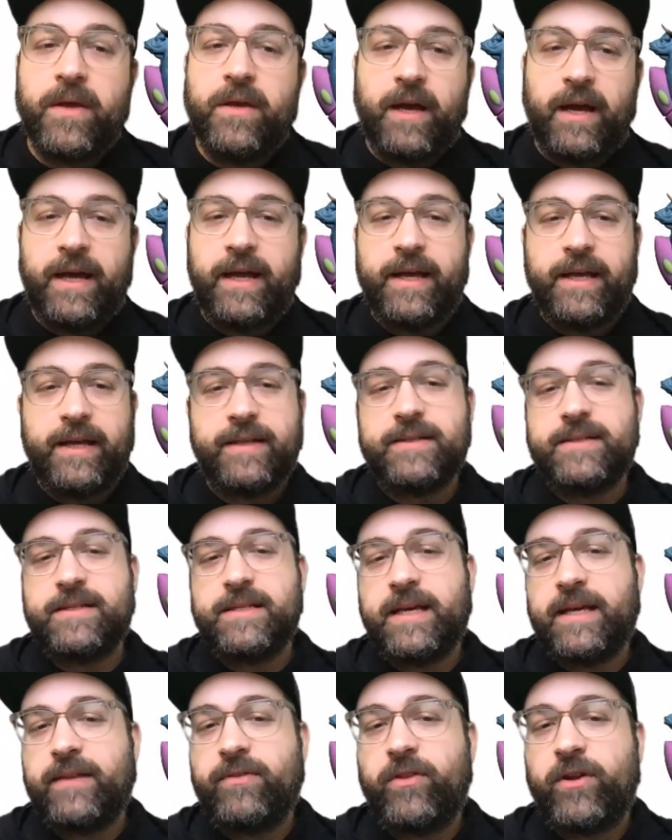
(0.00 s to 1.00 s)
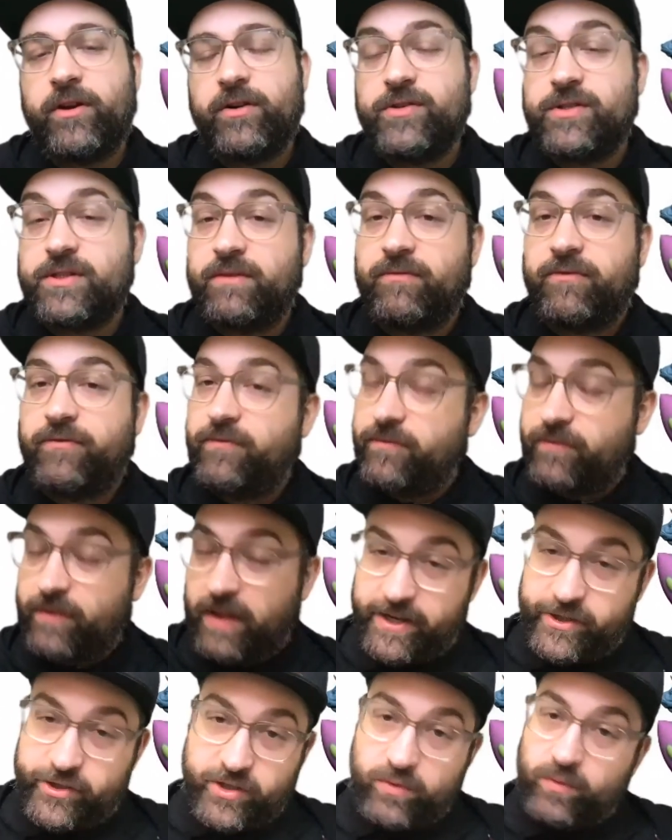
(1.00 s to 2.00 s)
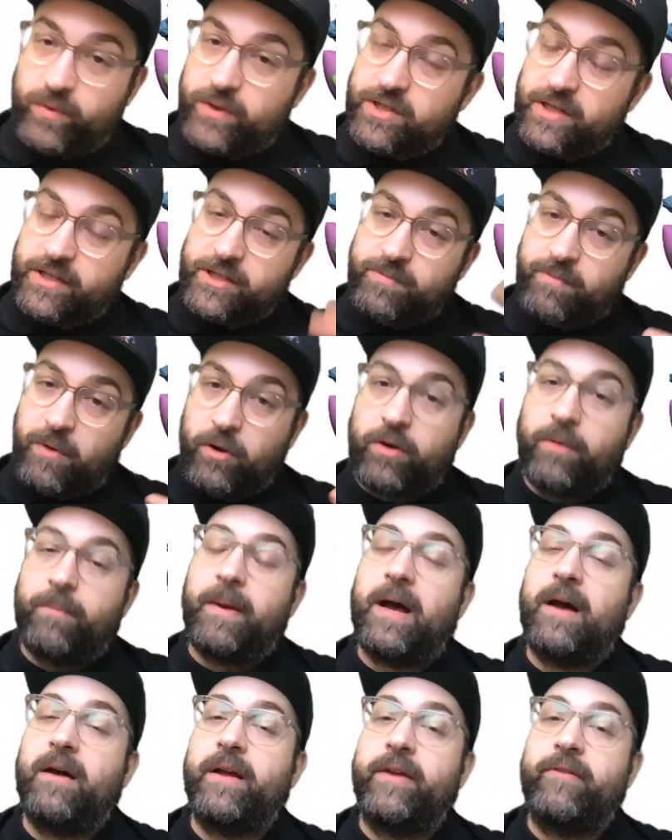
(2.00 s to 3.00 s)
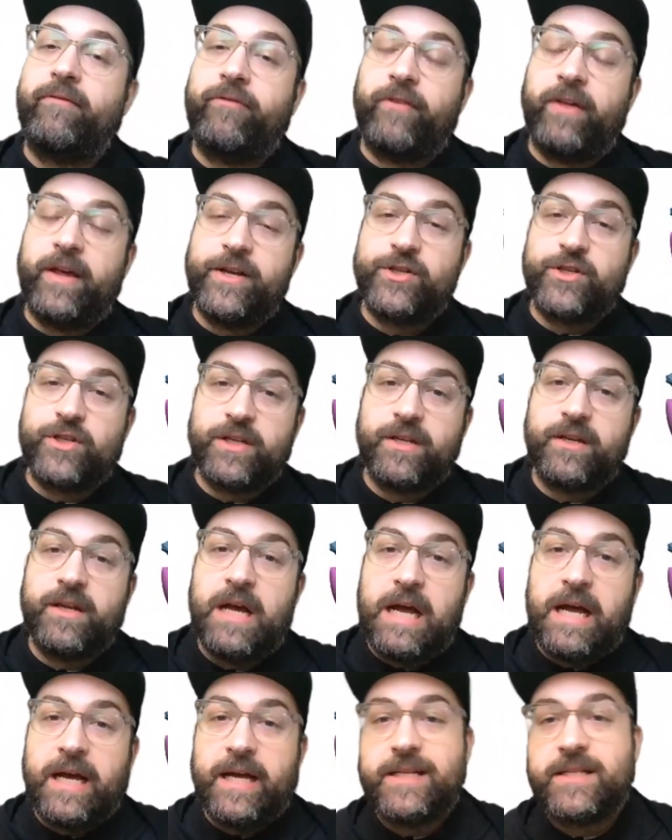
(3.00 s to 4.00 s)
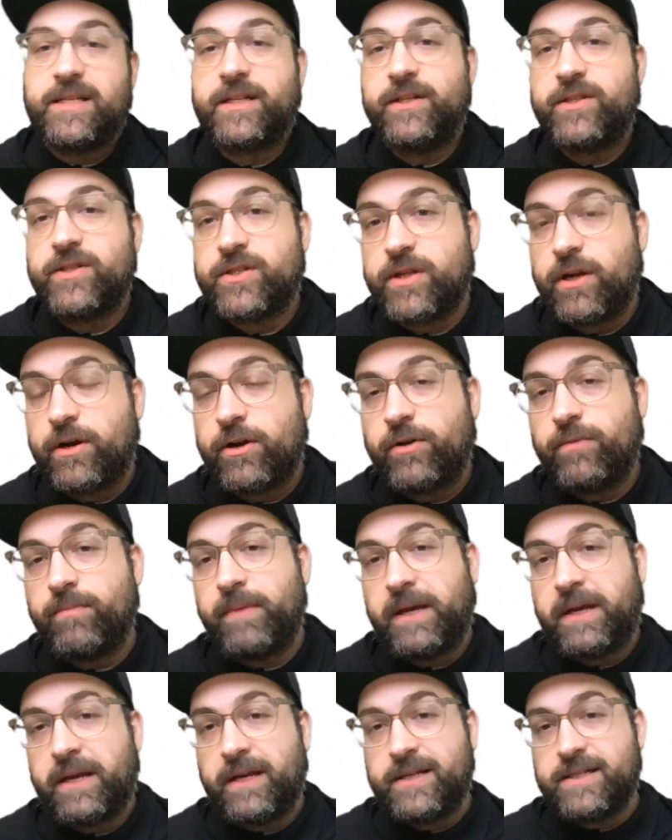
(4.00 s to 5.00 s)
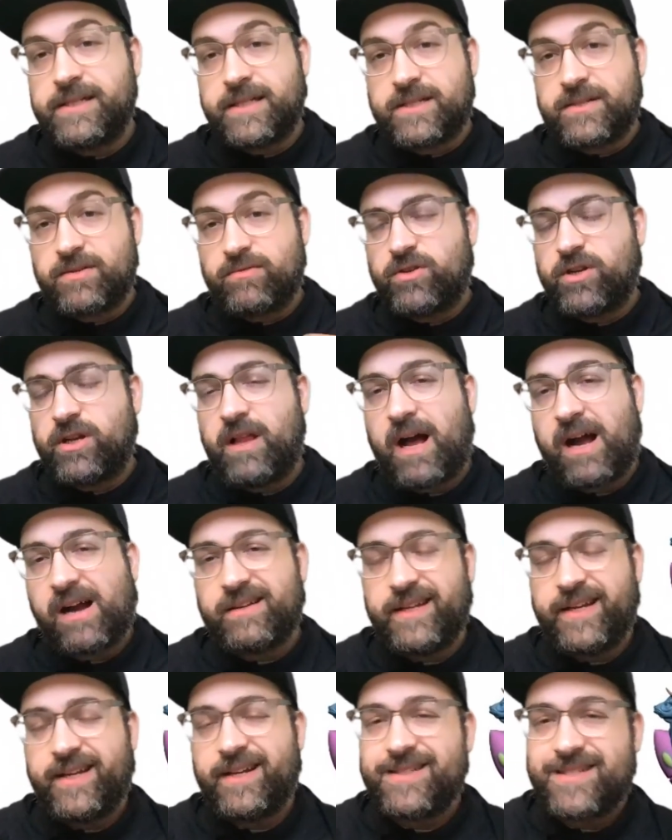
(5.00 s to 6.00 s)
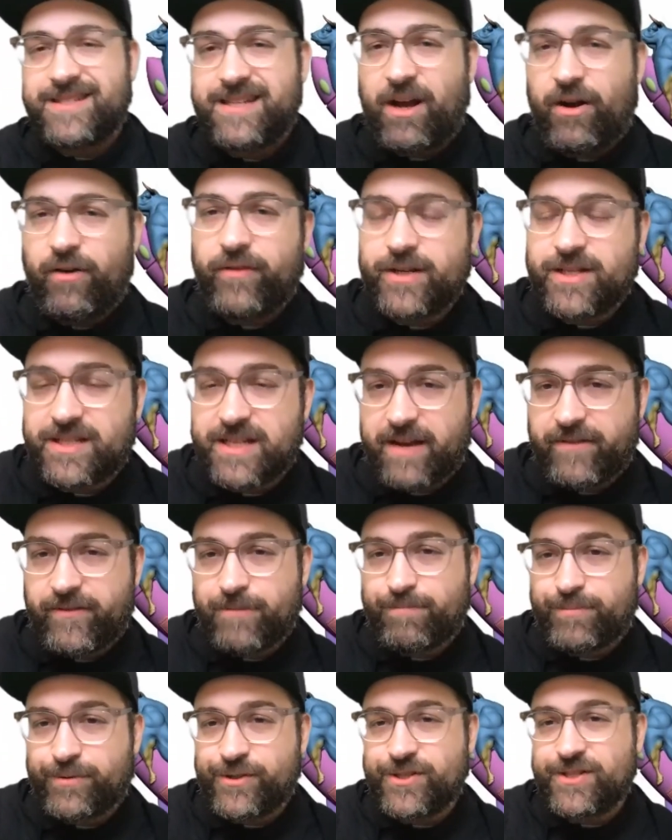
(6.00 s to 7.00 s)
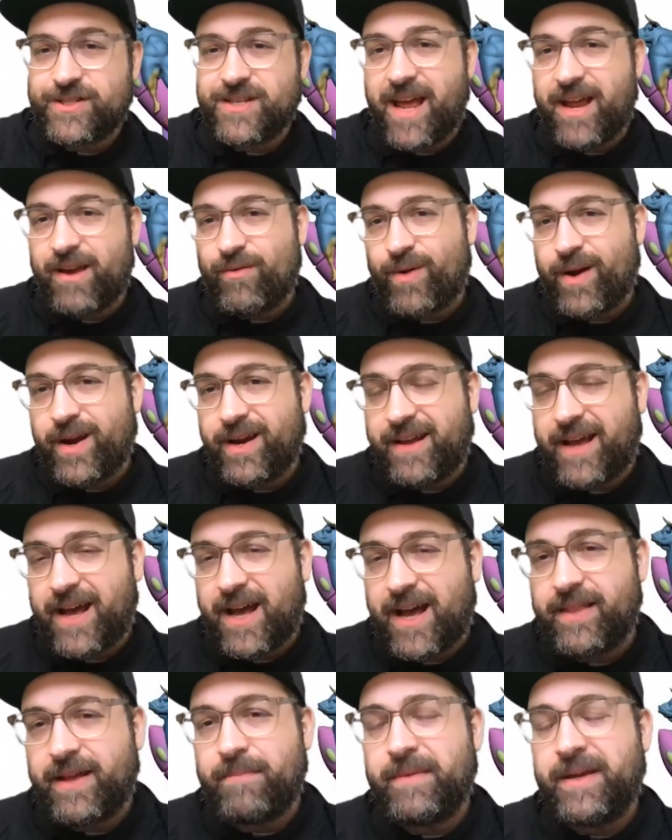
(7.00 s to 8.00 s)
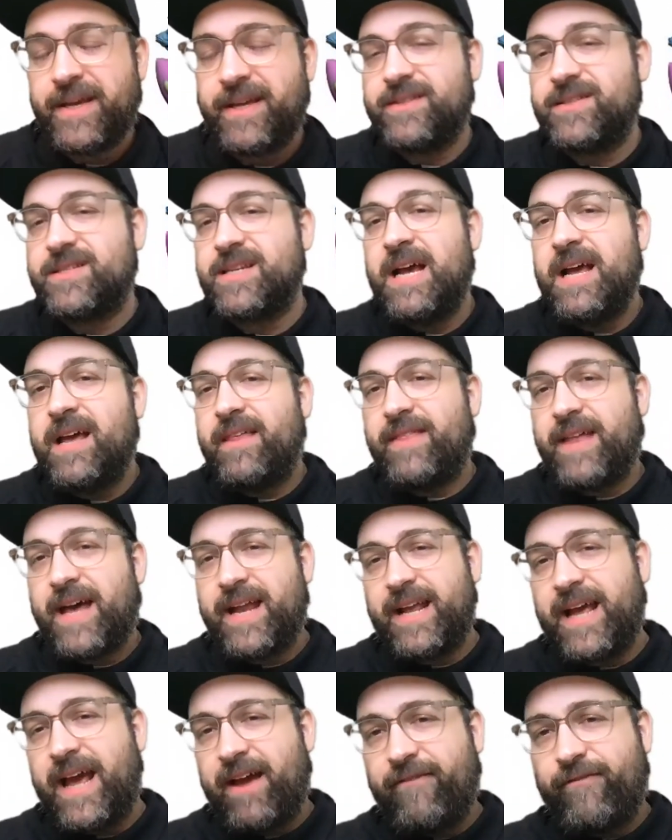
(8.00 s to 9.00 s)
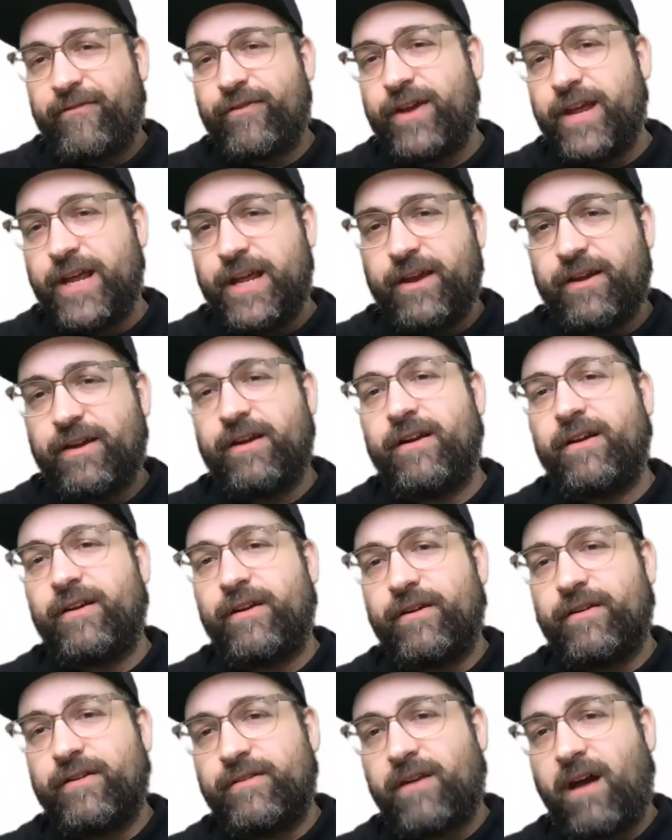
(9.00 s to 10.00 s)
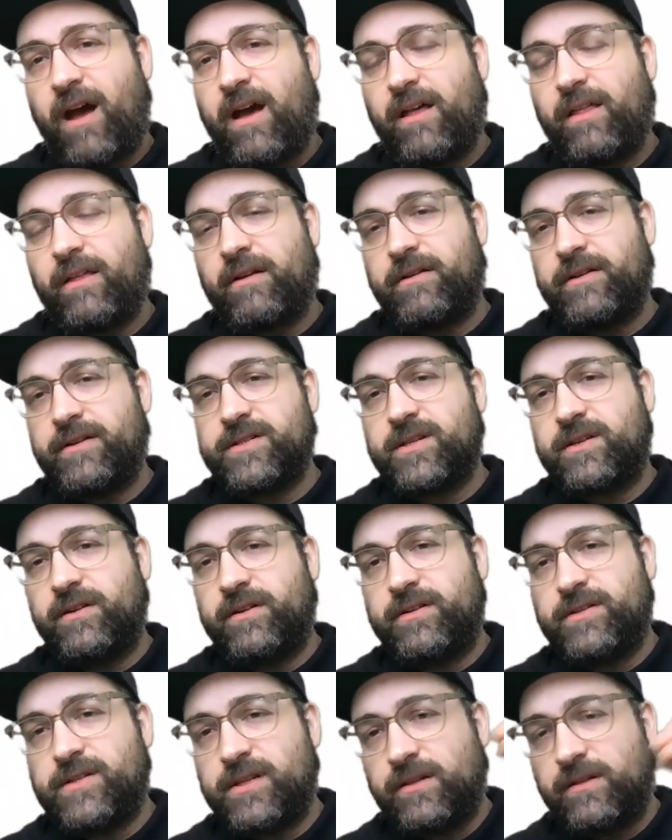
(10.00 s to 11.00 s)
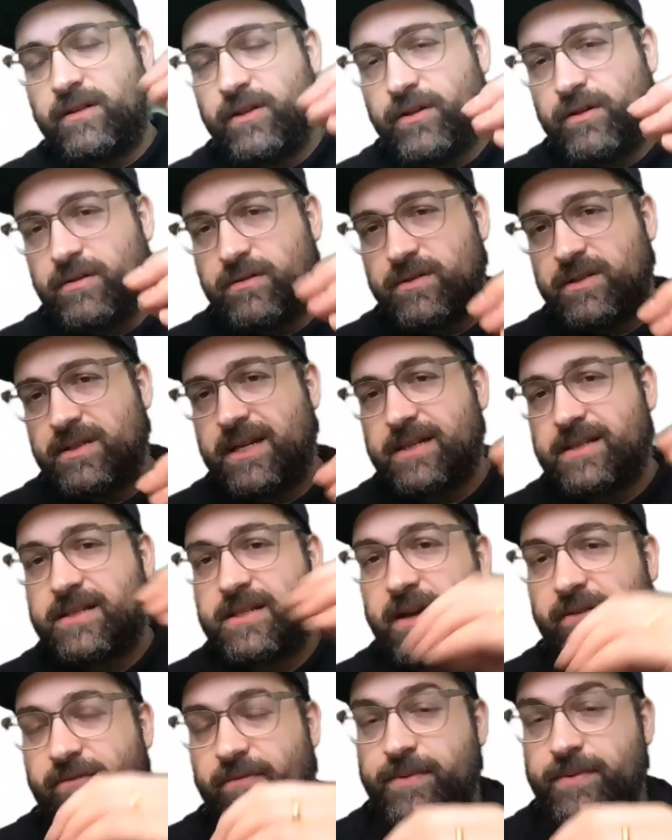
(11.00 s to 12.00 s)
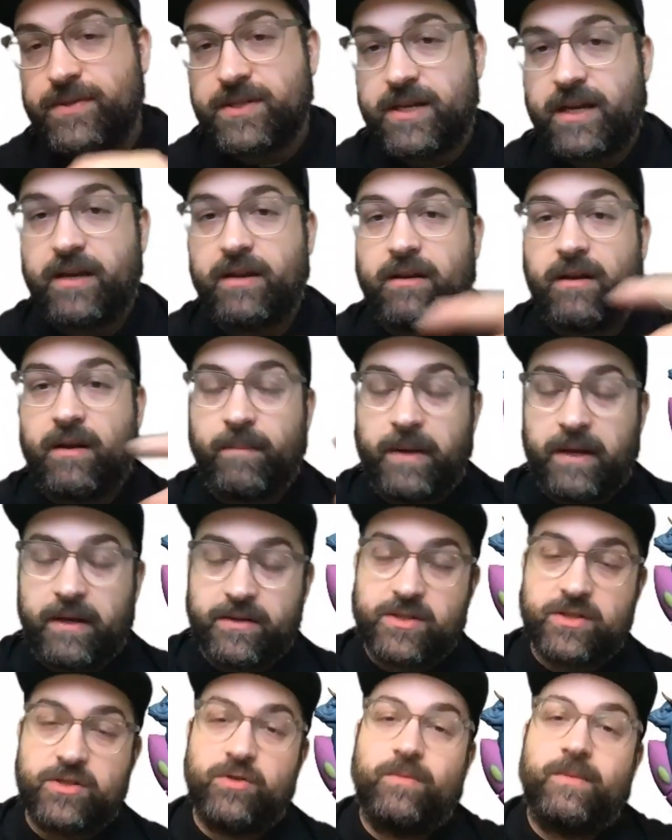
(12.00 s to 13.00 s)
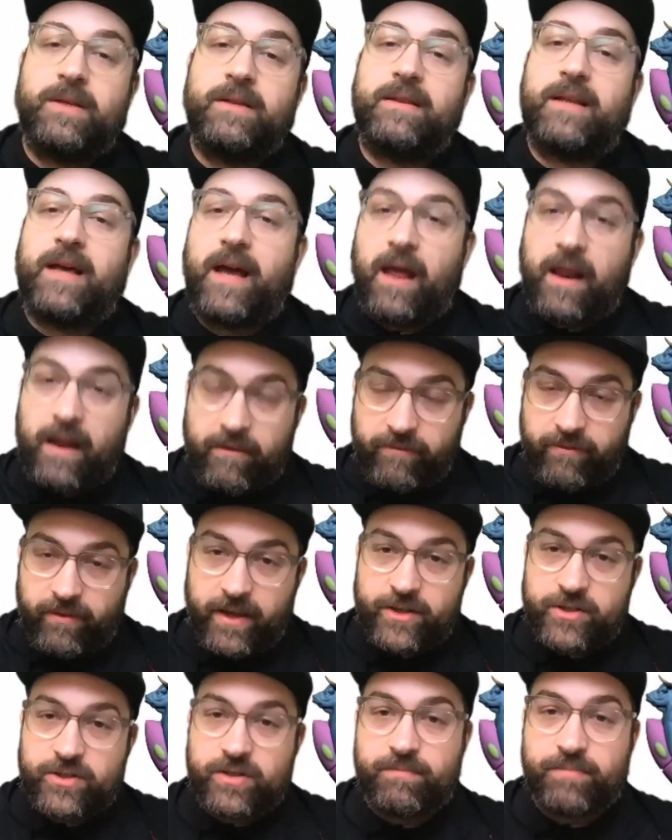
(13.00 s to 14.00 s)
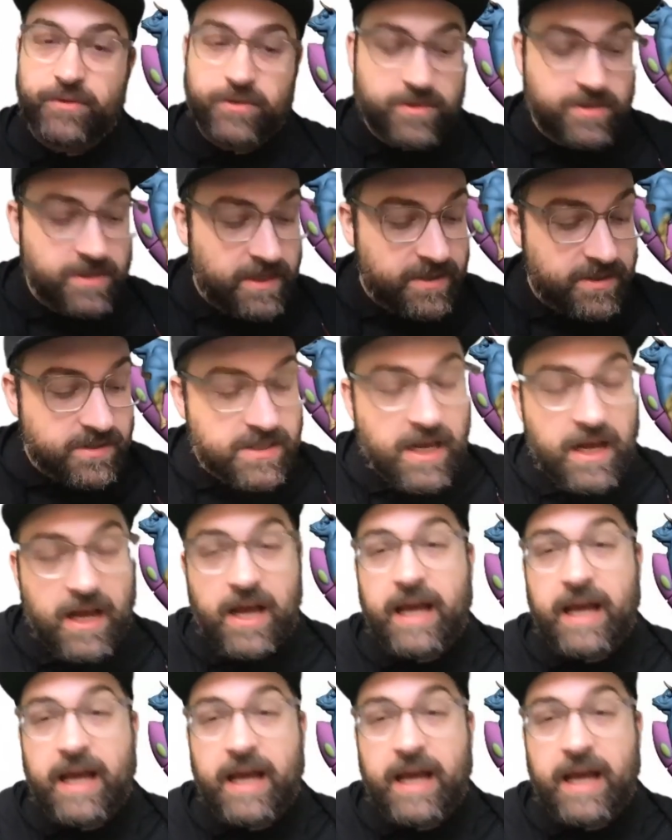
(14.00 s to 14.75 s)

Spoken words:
And then there's inflation, which I spoke about. Inflation is a concern because it's clocked in at over 7% right now. That means that every year your dollar is going to lose that 7%. I mean, assuming that inflation persists.